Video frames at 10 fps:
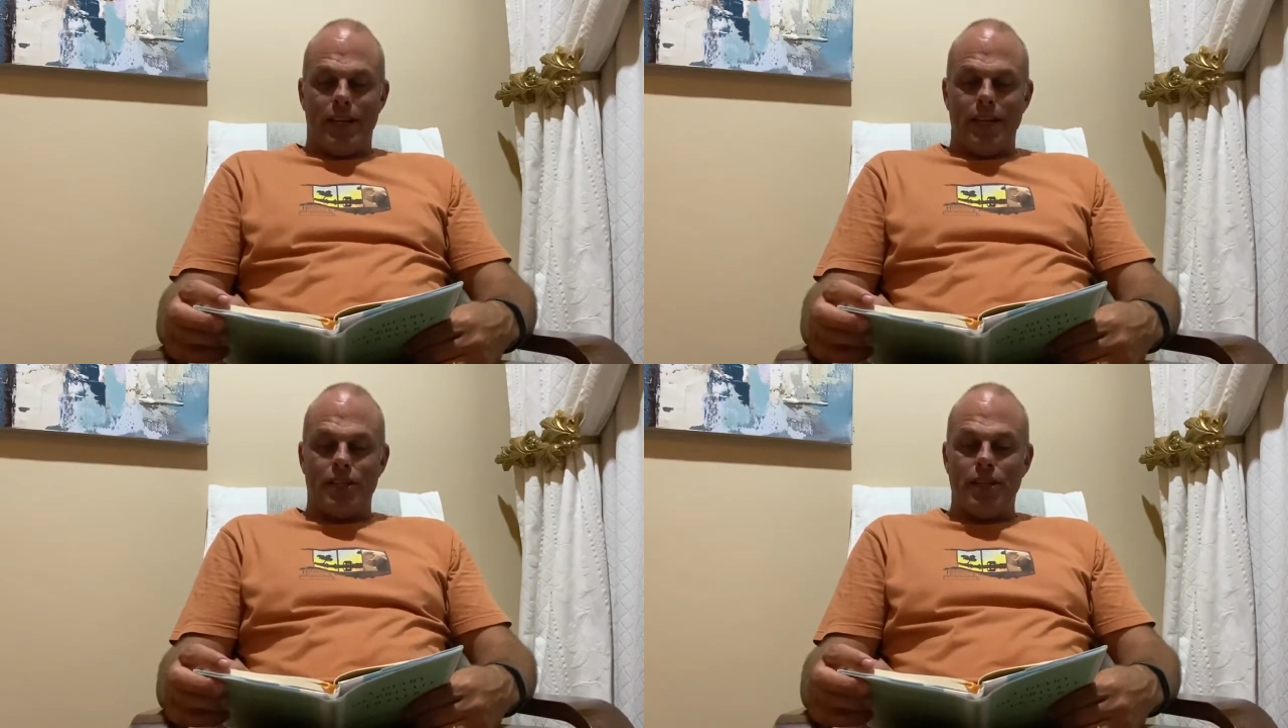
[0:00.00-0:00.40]

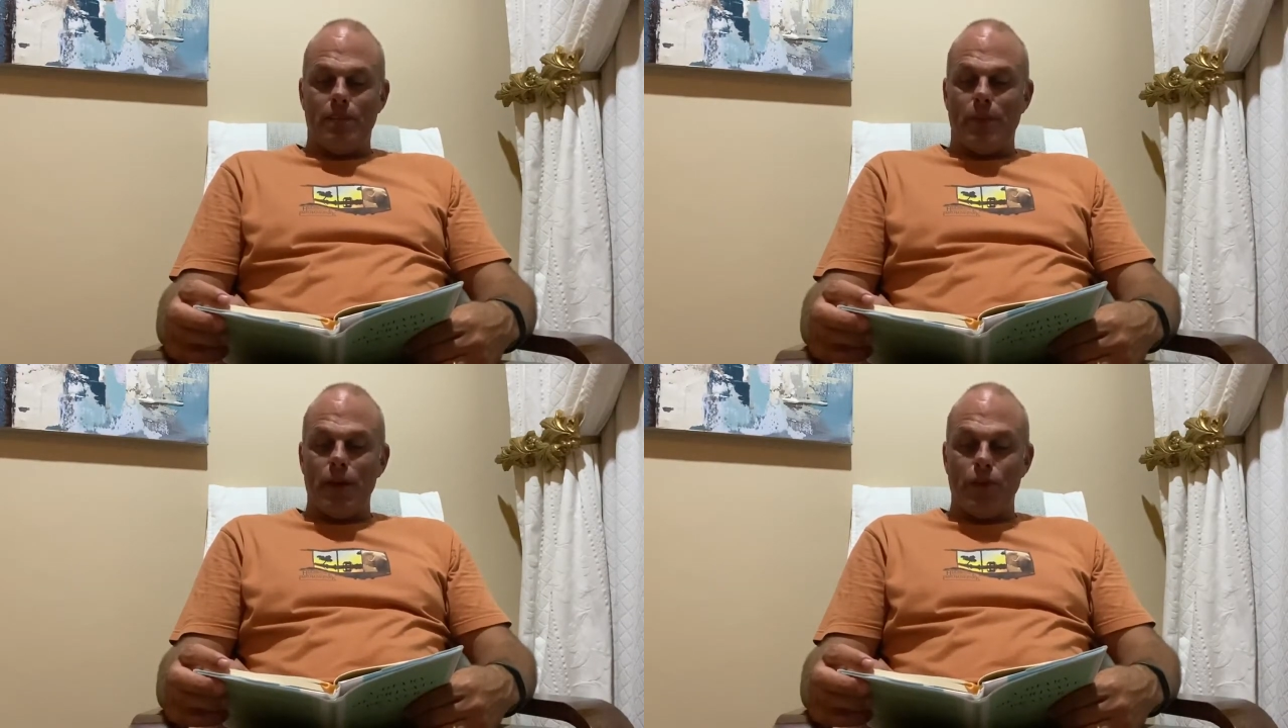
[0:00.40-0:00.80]
I
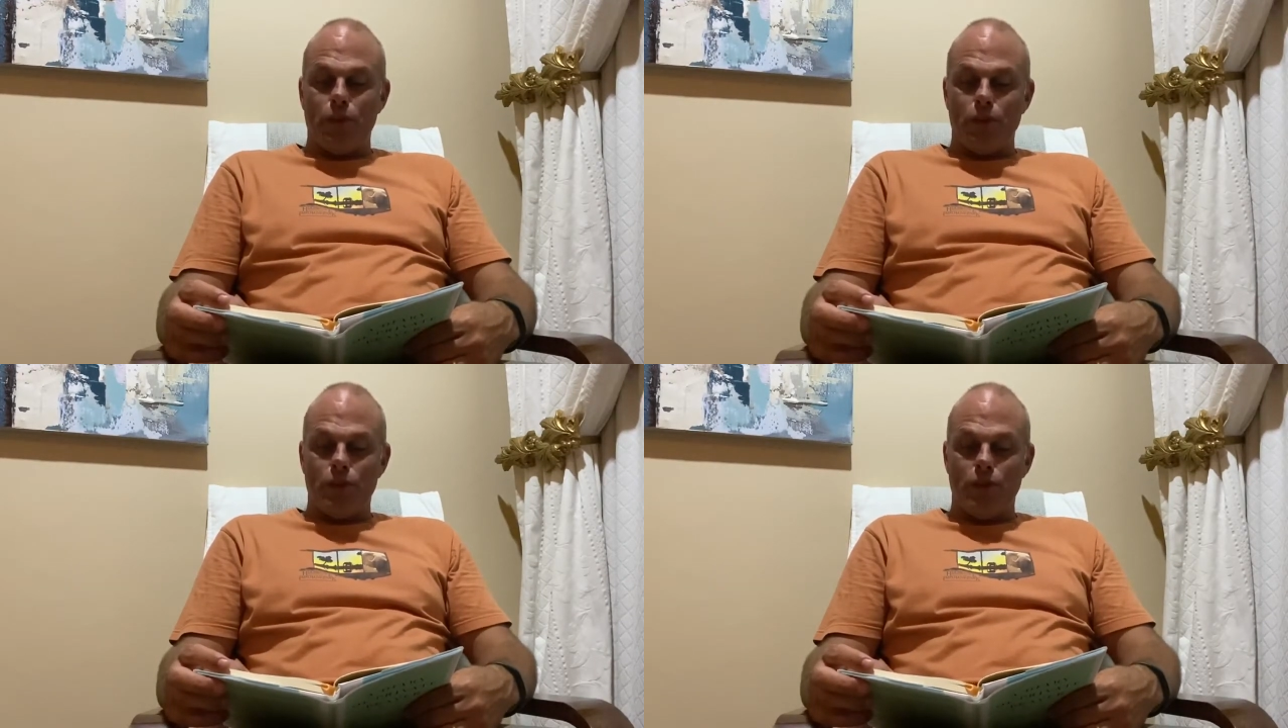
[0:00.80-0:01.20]
turn my
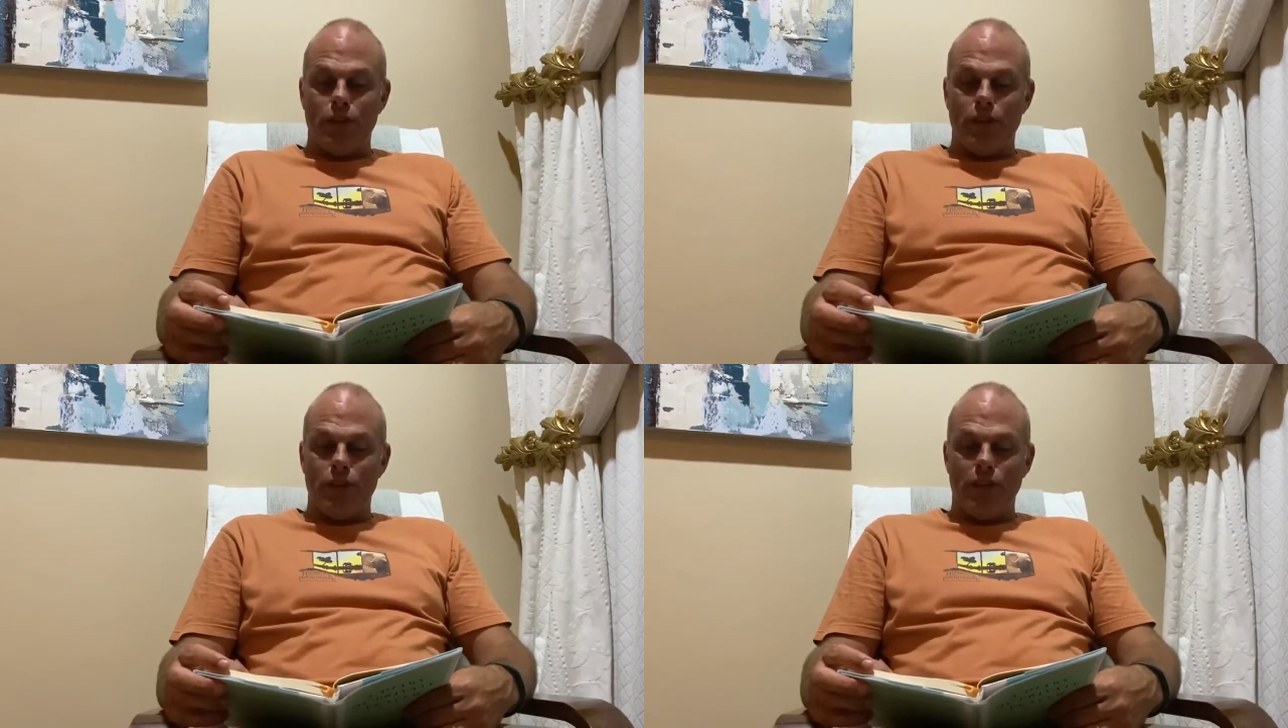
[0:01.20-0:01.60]
thoughts to
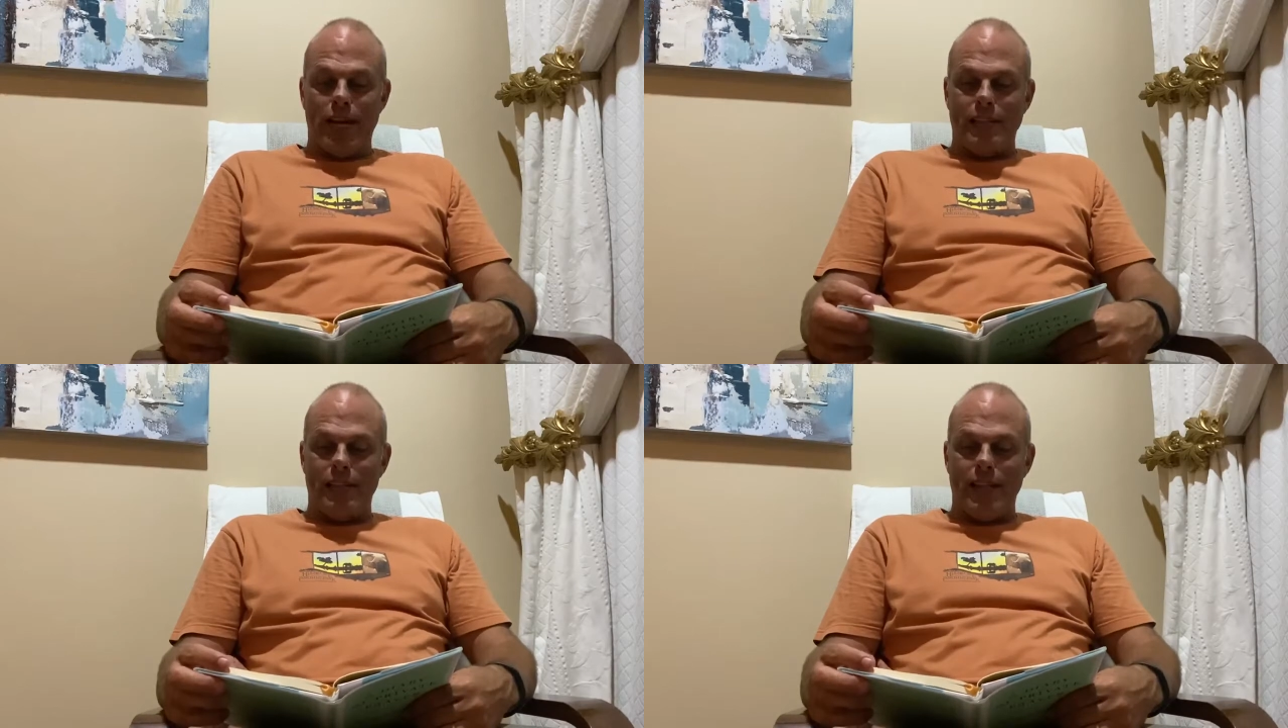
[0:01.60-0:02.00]
you
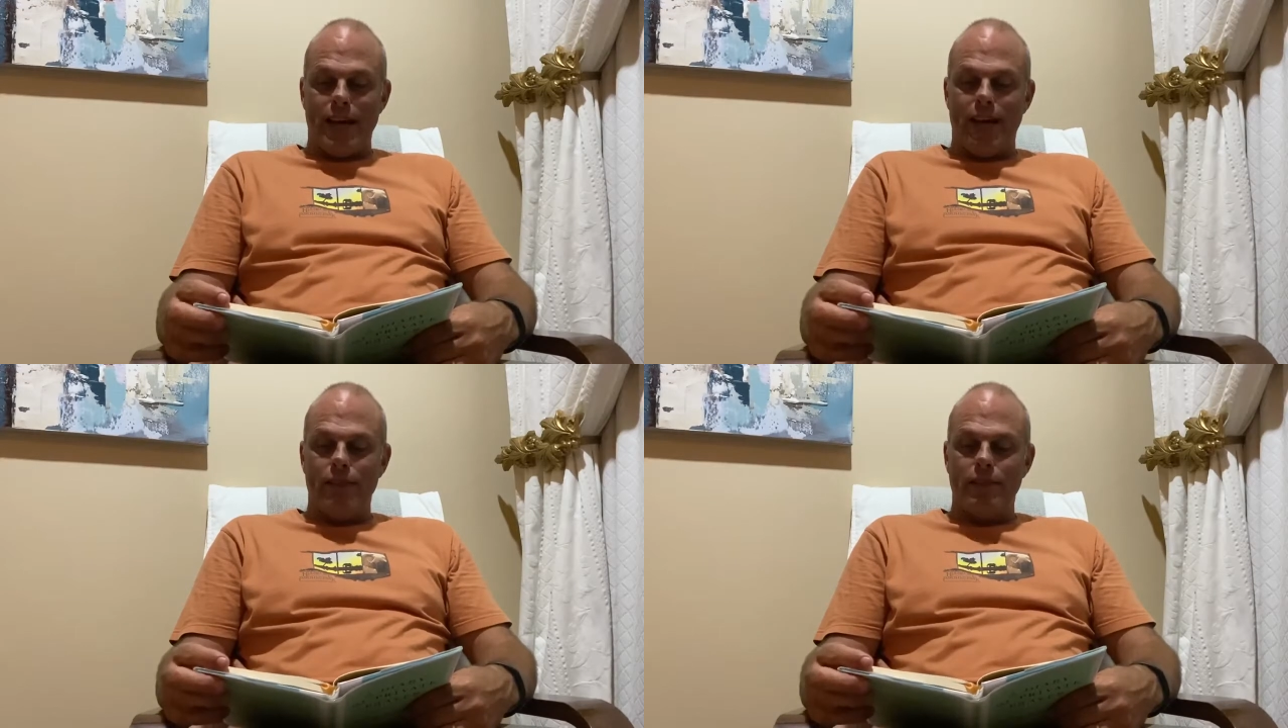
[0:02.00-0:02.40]
as the
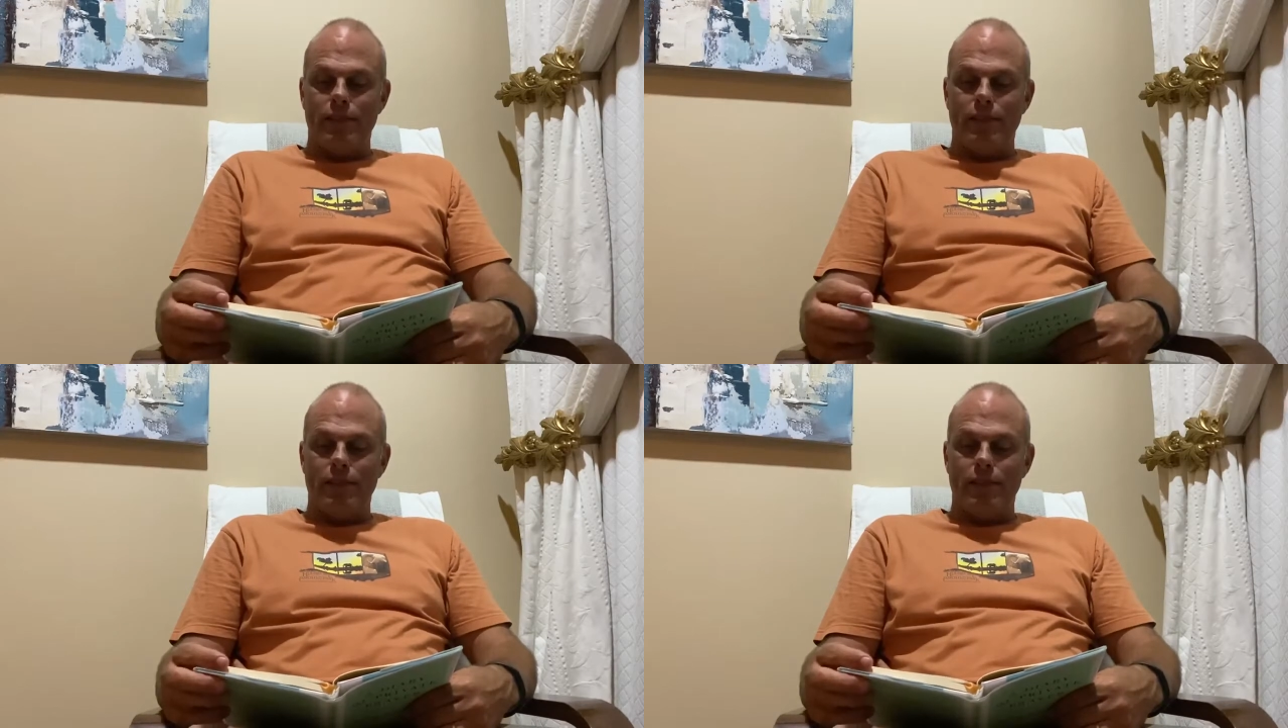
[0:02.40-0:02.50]
hours